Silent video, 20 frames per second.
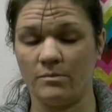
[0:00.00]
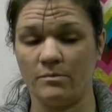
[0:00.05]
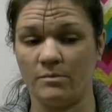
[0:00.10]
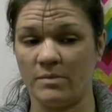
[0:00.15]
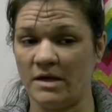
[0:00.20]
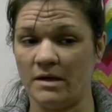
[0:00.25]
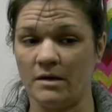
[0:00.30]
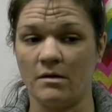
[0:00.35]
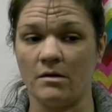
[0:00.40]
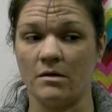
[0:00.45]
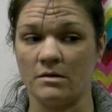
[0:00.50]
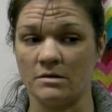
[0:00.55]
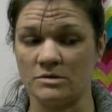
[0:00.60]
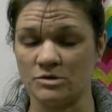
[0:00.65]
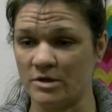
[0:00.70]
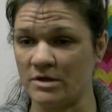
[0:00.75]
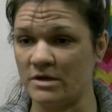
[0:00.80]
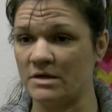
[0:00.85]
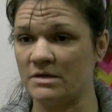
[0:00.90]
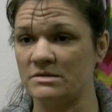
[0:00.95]
being on
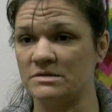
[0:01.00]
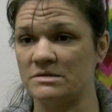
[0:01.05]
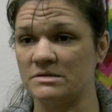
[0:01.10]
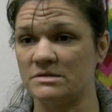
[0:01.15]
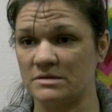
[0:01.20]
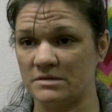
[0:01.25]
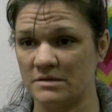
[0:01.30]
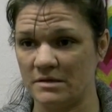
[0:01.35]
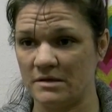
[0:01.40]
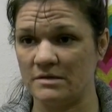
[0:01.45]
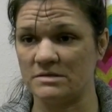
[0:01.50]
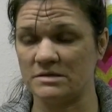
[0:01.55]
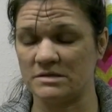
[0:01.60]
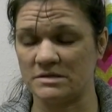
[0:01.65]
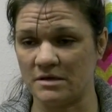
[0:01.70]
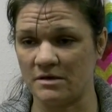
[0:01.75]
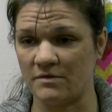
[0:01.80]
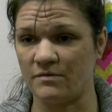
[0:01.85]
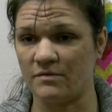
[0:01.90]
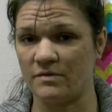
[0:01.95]
drugs and
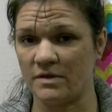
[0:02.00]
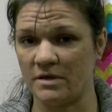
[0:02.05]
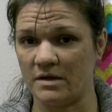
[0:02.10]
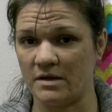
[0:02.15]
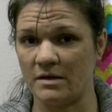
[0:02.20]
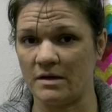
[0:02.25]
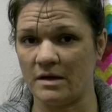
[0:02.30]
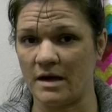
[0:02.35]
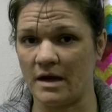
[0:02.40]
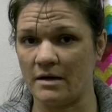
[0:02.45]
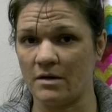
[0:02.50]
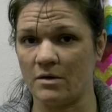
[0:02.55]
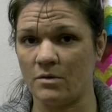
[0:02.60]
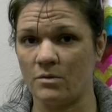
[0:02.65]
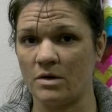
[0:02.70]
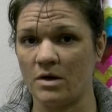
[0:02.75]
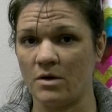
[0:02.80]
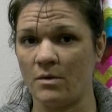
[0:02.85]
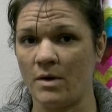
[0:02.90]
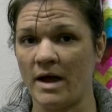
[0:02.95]
stuff, that I
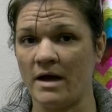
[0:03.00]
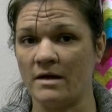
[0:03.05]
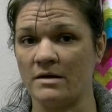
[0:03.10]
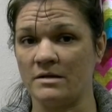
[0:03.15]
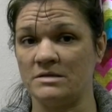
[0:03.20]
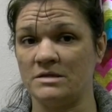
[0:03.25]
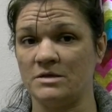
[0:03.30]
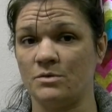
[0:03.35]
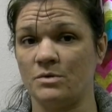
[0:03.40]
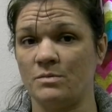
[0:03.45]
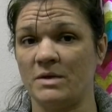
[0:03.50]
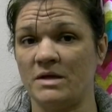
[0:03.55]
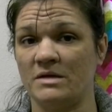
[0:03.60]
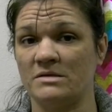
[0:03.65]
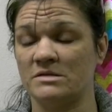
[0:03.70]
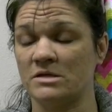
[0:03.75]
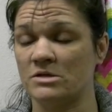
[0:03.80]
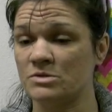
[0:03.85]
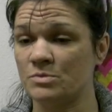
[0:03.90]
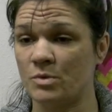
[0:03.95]
don't know how to deal with being
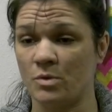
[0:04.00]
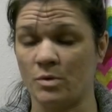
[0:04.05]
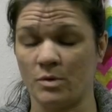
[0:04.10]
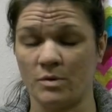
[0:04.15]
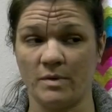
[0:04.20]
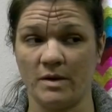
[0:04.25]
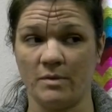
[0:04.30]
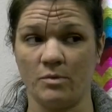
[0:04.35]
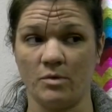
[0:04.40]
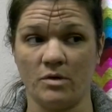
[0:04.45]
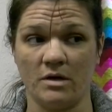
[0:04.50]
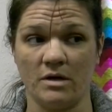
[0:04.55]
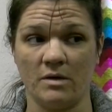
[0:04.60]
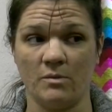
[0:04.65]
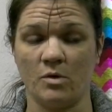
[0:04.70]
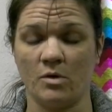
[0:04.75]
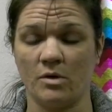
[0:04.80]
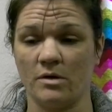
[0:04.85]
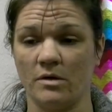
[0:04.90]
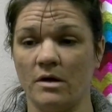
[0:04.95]
sociable with people
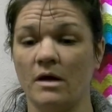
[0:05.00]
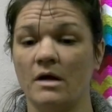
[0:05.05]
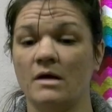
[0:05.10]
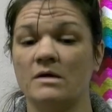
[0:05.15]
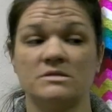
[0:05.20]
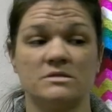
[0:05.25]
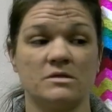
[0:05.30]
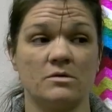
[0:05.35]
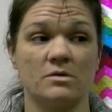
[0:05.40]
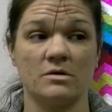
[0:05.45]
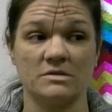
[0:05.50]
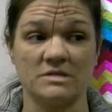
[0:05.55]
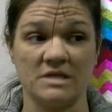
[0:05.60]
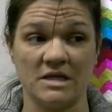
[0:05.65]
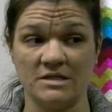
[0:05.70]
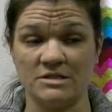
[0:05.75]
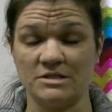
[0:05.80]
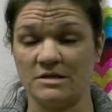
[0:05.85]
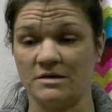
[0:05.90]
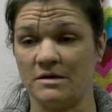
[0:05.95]
anymore. So they're
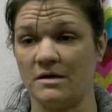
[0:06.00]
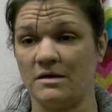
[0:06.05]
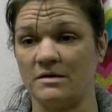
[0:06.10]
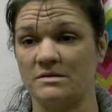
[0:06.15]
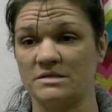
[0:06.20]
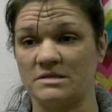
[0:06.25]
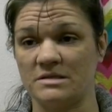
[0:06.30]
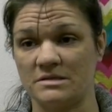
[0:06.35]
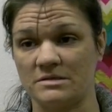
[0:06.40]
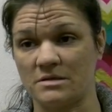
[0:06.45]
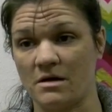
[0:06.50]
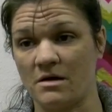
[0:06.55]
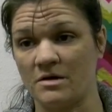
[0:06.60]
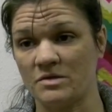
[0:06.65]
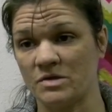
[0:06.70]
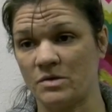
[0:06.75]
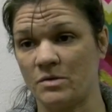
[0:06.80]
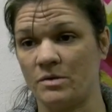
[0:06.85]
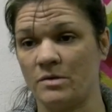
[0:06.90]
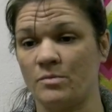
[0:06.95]
teaching us this
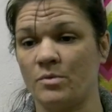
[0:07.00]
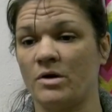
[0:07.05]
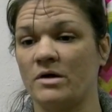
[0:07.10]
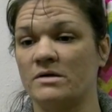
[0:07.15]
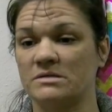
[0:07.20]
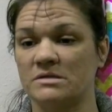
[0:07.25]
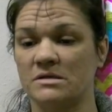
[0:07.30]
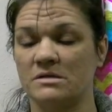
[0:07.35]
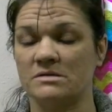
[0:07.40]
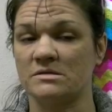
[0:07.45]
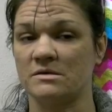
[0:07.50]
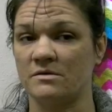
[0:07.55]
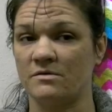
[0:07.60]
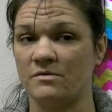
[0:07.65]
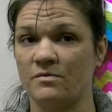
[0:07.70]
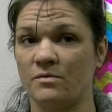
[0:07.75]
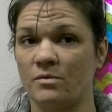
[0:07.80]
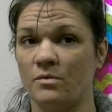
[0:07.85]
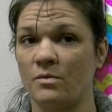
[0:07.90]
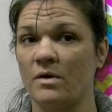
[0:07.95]
also in the process
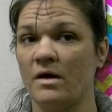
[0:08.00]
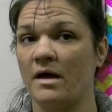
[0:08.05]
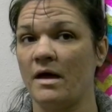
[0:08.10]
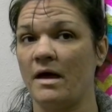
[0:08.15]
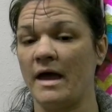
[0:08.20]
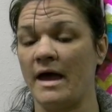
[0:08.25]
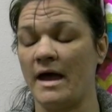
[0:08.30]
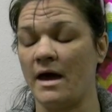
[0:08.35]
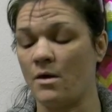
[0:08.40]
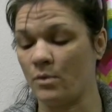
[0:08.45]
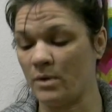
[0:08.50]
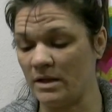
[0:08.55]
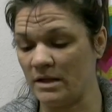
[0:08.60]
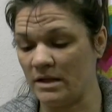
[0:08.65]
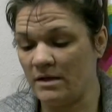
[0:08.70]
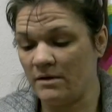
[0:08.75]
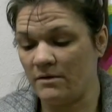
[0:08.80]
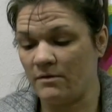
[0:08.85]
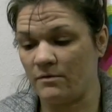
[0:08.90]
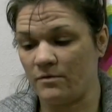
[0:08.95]
of how we
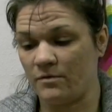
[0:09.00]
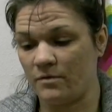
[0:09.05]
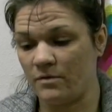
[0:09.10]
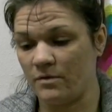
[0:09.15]
live.